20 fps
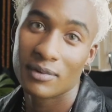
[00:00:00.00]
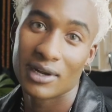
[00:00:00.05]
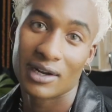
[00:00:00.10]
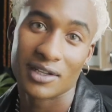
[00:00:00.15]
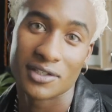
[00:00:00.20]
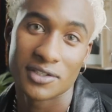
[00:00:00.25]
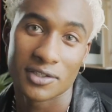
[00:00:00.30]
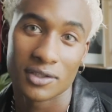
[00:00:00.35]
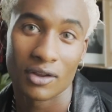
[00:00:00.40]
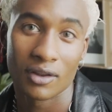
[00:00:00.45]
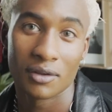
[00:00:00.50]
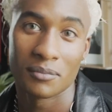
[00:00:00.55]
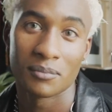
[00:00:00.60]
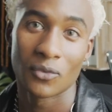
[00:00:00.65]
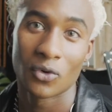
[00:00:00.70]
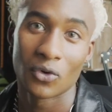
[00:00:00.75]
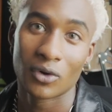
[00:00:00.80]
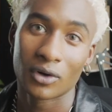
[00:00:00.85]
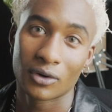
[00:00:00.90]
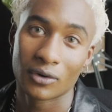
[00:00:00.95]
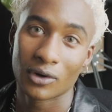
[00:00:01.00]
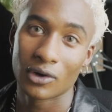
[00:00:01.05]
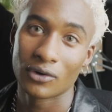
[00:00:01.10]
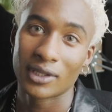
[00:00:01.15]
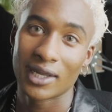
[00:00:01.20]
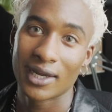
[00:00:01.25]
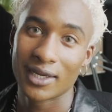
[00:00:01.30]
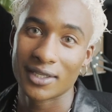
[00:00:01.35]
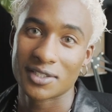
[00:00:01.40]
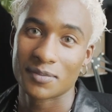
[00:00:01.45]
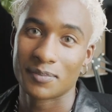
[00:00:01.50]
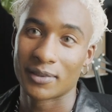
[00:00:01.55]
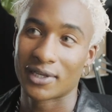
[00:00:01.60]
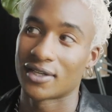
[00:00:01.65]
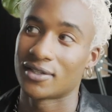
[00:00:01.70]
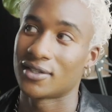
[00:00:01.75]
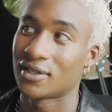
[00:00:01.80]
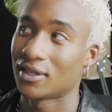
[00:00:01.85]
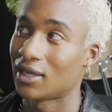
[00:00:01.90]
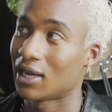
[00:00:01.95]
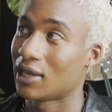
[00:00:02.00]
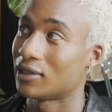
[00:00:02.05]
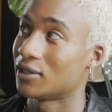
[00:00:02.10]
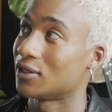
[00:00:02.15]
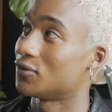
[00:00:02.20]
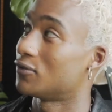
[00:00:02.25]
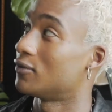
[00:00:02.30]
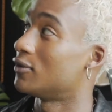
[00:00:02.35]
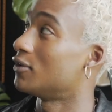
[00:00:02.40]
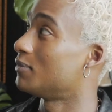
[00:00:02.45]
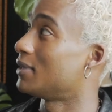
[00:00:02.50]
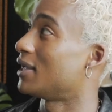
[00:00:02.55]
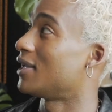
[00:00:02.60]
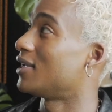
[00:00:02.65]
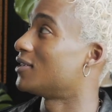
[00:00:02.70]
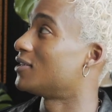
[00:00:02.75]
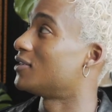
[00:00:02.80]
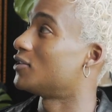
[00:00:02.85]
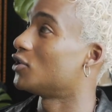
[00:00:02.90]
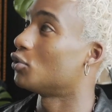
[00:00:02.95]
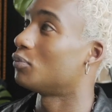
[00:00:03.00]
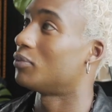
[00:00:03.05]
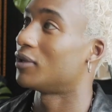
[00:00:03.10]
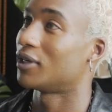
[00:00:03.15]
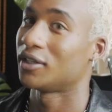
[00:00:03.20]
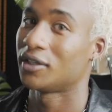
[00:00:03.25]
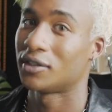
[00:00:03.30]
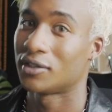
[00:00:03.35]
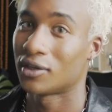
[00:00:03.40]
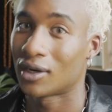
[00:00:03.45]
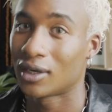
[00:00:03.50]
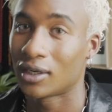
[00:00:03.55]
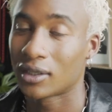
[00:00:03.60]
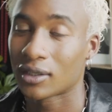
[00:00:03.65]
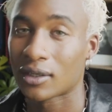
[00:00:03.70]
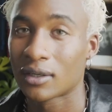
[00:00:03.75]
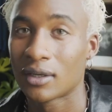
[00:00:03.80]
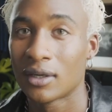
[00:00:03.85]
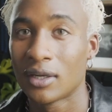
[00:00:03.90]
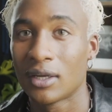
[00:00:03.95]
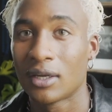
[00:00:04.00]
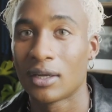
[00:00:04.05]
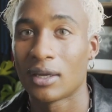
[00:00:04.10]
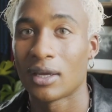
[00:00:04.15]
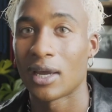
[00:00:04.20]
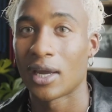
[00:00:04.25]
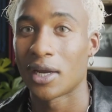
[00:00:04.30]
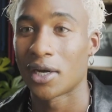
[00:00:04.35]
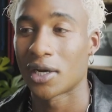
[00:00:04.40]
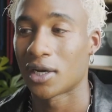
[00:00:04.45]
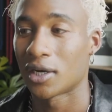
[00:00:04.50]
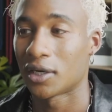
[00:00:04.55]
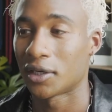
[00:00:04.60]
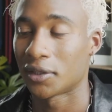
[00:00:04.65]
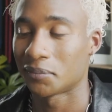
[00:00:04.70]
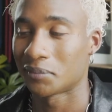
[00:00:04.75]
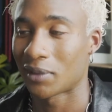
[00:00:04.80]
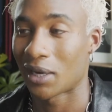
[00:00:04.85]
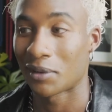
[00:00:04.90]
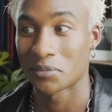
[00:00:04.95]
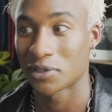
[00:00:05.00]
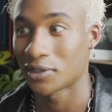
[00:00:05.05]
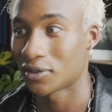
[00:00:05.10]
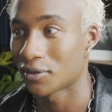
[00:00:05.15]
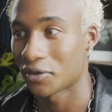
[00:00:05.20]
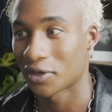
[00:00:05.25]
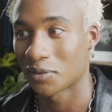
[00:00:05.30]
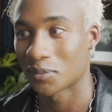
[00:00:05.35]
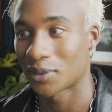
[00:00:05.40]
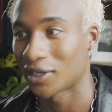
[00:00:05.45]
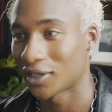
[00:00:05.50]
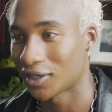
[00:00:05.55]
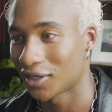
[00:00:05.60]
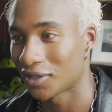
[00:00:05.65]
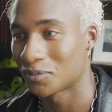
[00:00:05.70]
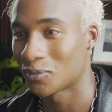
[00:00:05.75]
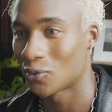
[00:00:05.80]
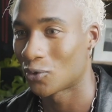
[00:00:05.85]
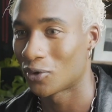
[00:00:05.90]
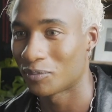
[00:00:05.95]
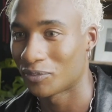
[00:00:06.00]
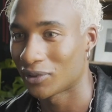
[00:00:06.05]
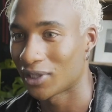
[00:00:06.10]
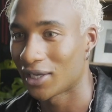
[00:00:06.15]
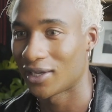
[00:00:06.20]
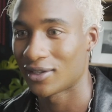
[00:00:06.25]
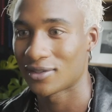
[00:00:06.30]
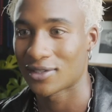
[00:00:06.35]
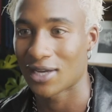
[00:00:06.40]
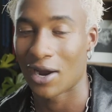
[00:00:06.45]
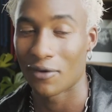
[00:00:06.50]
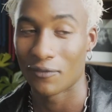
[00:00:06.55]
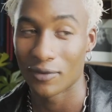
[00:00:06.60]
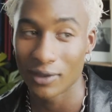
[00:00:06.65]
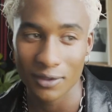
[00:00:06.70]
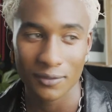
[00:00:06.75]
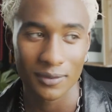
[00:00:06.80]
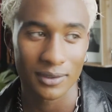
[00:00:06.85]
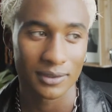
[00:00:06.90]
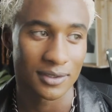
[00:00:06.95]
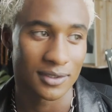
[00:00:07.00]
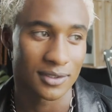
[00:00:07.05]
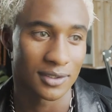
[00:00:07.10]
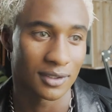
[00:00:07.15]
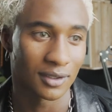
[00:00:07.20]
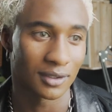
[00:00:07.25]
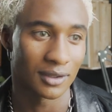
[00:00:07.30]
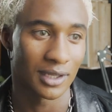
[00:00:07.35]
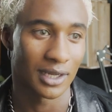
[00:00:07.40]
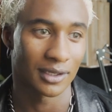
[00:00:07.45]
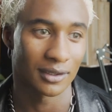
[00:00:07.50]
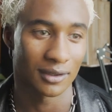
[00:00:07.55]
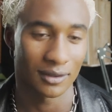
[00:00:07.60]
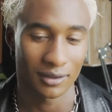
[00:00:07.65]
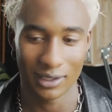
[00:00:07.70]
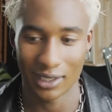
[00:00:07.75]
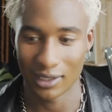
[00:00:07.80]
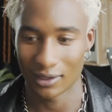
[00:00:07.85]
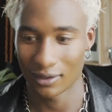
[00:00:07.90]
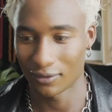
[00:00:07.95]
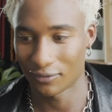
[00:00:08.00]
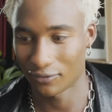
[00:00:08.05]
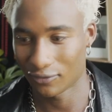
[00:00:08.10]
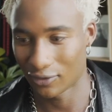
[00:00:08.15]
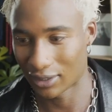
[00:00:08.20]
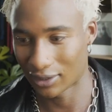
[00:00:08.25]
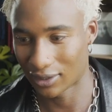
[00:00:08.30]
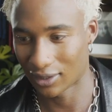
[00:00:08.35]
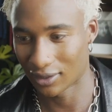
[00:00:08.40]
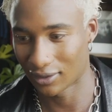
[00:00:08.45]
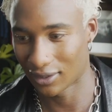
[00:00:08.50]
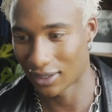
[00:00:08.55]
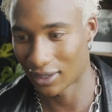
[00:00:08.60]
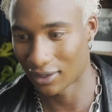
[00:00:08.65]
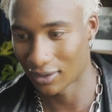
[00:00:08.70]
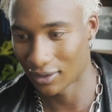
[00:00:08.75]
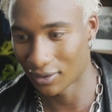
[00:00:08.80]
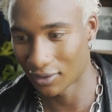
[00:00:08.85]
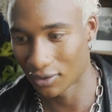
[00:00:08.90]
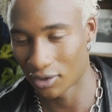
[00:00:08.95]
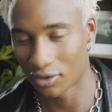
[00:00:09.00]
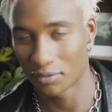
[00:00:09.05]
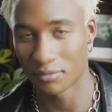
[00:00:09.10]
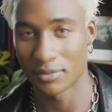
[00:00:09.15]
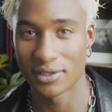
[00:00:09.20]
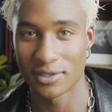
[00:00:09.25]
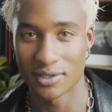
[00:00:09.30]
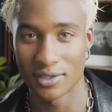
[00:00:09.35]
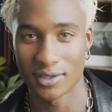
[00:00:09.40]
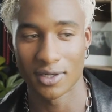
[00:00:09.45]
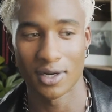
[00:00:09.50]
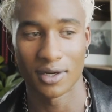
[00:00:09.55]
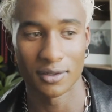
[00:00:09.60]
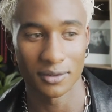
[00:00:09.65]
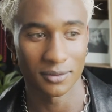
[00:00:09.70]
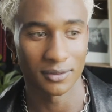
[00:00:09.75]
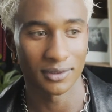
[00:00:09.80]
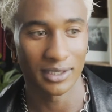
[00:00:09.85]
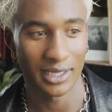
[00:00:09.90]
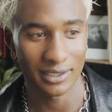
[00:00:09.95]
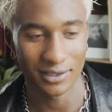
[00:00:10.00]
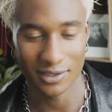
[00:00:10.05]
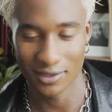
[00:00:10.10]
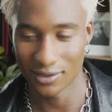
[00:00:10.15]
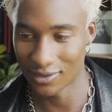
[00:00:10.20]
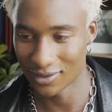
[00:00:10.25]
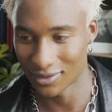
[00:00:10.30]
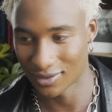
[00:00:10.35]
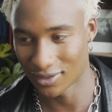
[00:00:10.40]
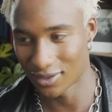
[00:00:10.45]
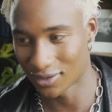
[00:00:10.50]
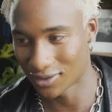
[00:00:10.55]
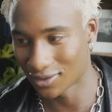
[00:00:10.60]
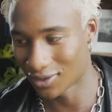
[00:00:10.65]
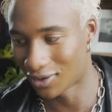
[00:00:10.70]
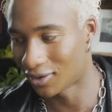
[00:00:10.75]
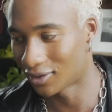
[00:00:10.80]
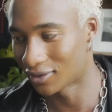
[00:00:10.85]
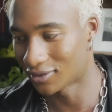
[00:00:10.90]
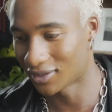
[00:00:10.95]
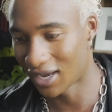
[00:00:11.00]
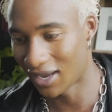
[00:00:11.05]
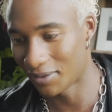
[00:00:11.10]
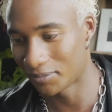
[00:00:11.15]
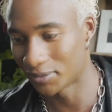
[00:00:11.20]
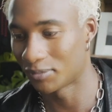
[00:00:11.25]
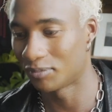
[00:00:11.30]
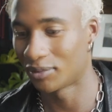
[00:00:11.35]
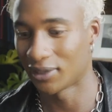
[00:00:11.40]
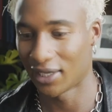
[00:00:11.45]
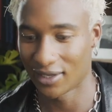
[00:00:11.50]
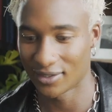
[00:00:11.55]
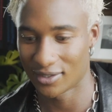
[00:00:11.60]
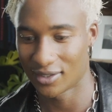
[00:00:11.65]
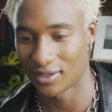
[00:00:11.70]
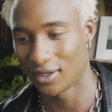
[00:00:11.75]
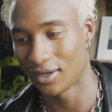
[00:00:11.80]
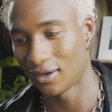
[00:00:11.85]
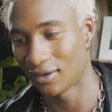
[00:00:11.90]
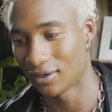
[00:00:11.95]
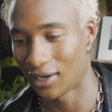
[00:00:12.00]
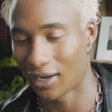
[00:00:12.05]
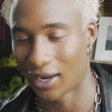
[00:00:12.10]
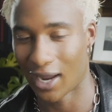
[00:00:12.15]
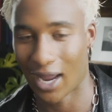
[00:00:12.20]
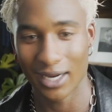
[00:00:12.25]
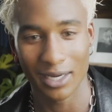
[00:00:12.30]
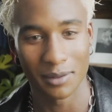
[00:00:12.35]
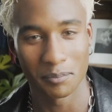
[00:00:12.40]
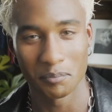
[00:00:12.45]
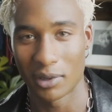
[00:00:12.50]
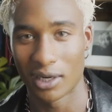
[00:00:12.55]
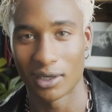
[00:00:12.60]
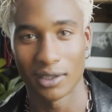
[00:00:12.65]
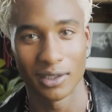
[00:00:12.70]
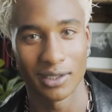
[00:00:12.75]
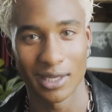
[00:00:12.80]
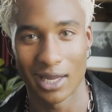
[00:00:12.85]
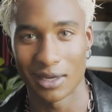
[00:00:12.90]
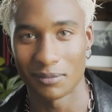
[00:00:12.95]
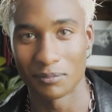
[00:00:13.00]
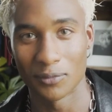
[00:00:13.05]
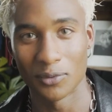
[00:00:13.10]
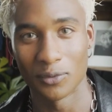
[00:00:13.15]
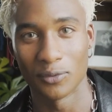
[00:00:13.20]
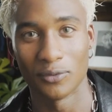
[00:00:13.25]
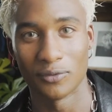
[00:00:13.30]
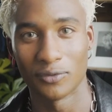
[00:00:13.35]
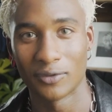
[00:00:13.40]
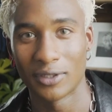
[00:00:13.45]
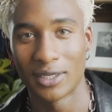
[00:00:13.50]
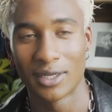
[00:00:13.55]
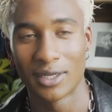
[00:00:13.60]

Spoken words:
about installing more grow lights, because again, this room is still pretty dark, and I'm still thinking about getting more plants. I really want this to look like a fucking like an urban jungle, like just all types of plants in here. Like I can barely like move.